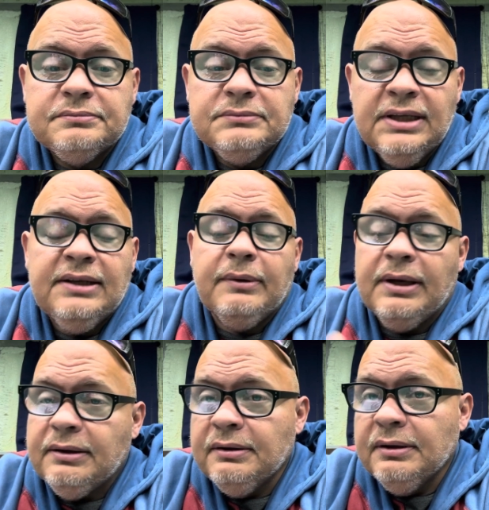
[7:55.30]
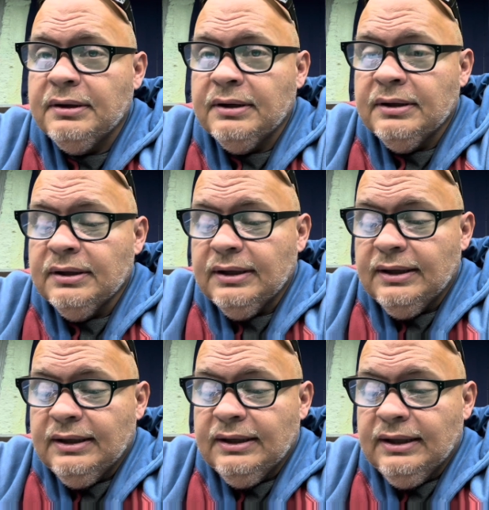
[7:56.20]
Anyway,
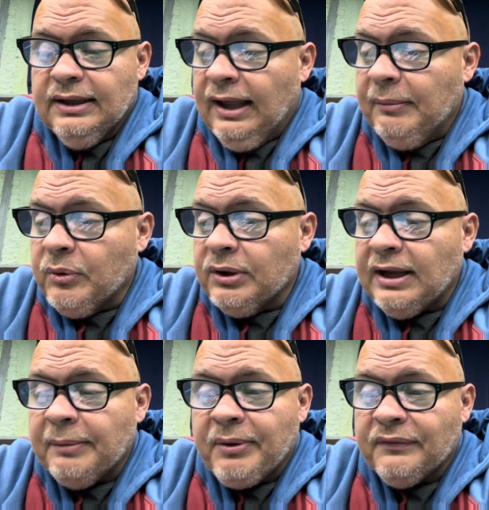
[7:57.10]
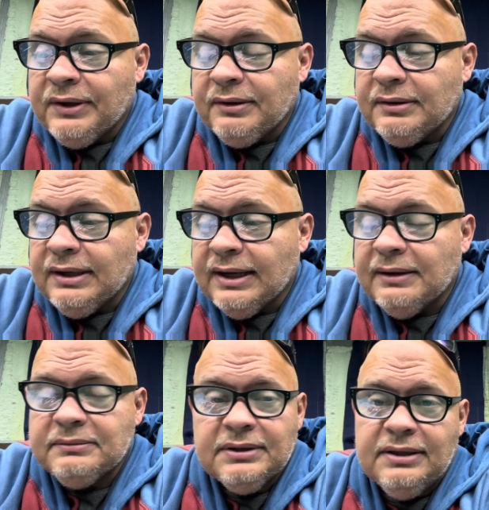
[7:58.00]
I'm going to hop off here. I
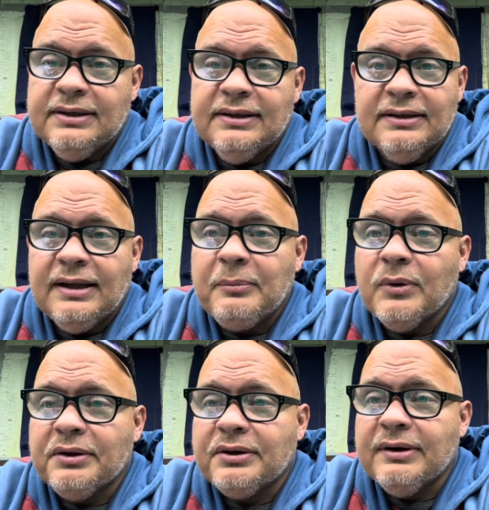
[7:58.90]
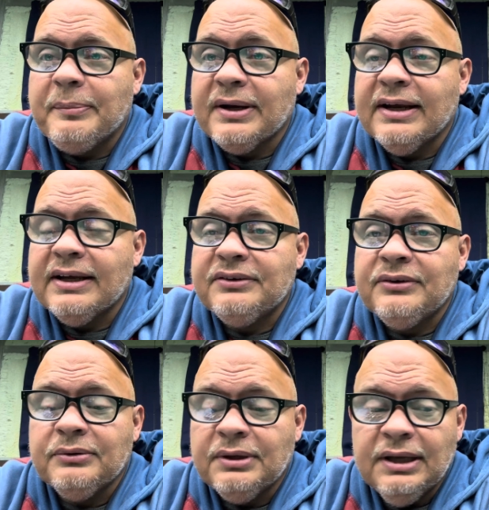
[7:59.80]
got a lot more other crap I got to get
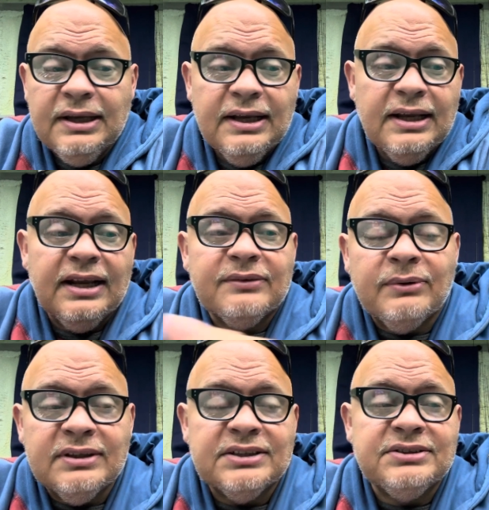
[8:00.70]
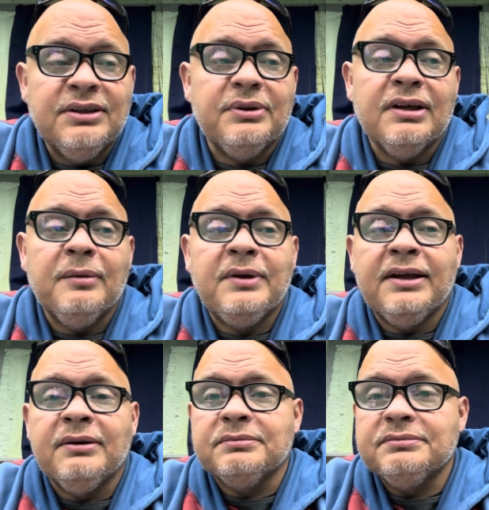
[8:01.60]
to. I just want to let you know the
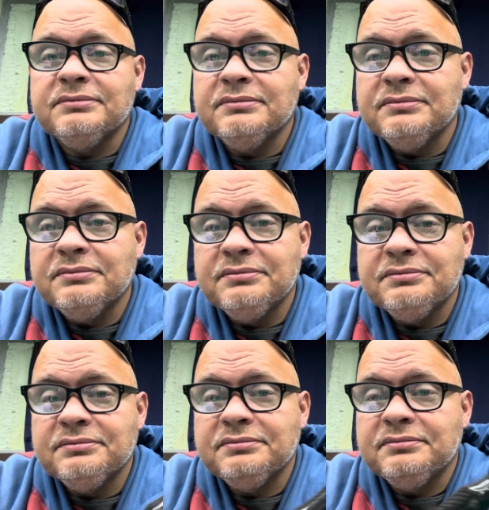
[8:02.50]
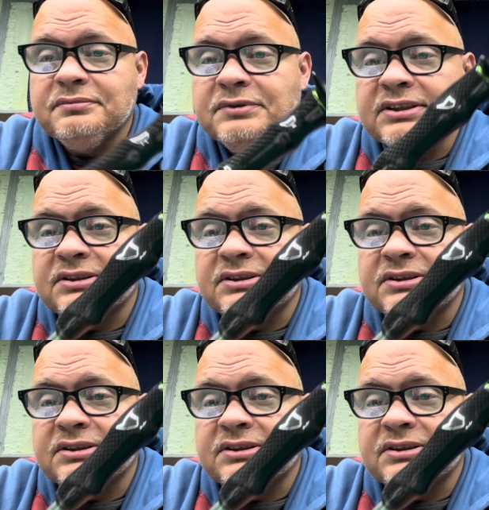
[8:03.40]
update on this